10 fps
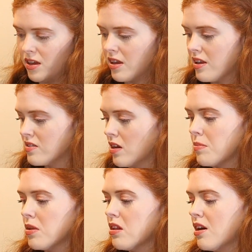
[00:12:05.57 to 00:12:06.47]

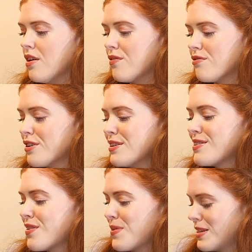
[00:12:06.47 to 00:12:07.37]
example of roots
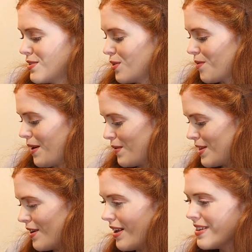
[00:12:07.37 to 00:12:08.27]
for me to talk about with
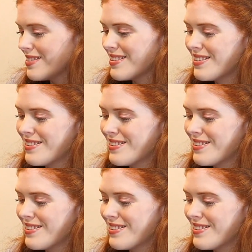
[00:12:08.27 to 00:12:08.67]
you guys.